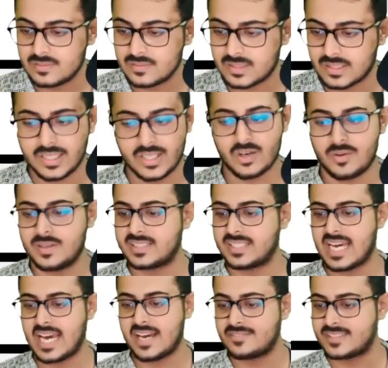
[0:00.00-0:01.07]
3,3,
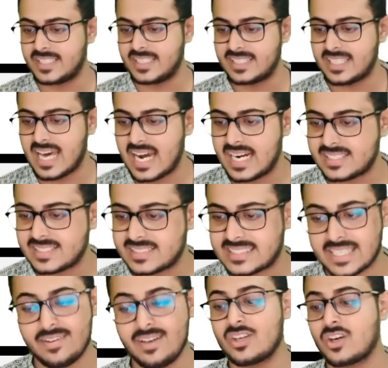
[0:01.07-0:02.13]
I've seen that.
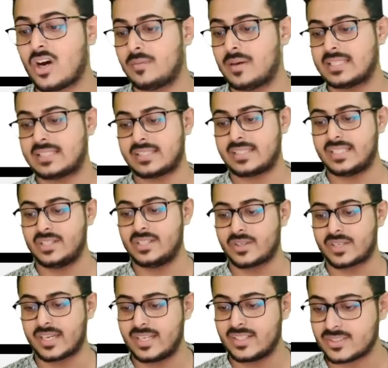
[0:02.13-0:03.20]
7,3,
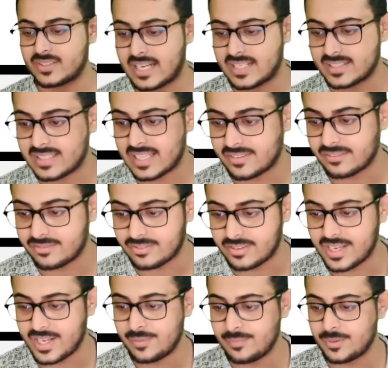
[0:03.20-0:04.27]
okay, so that is like
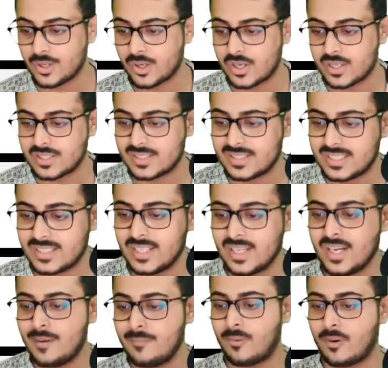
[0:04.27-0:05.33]
way beyond the
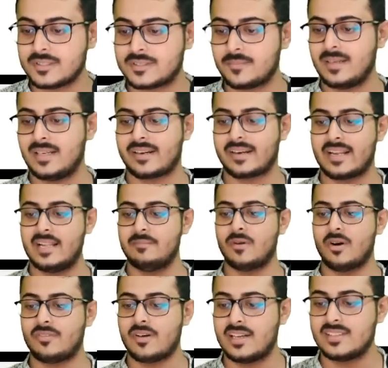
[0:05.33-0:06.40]
possible realm
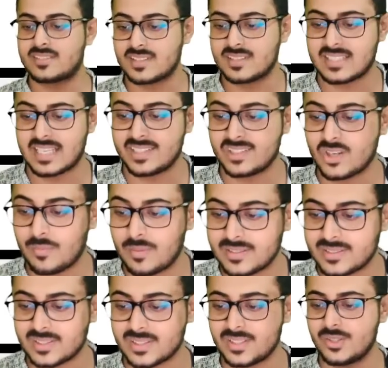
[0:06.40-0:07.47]
of answers.
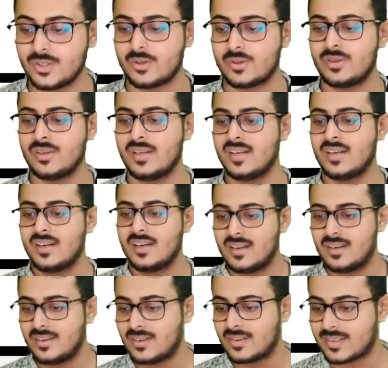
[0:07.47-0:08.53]
9,0,
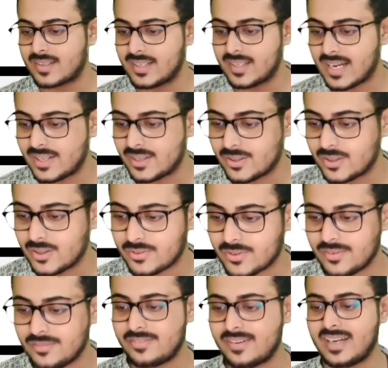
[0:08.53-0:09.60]
okay, I don't know
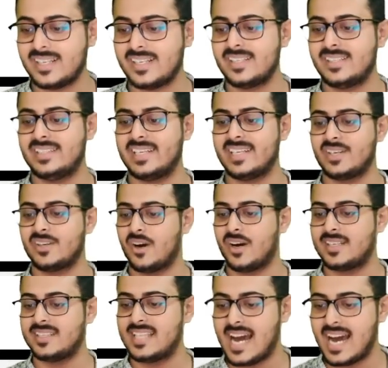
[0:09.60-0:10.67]
from where they
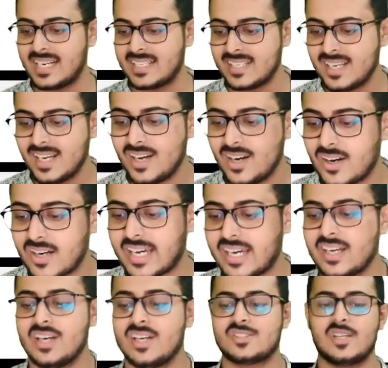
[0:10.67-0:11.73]
got that. Okay,
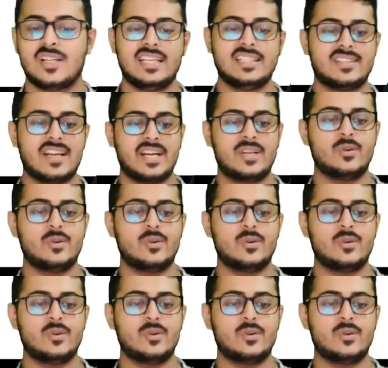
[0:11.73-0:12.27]
so let's try to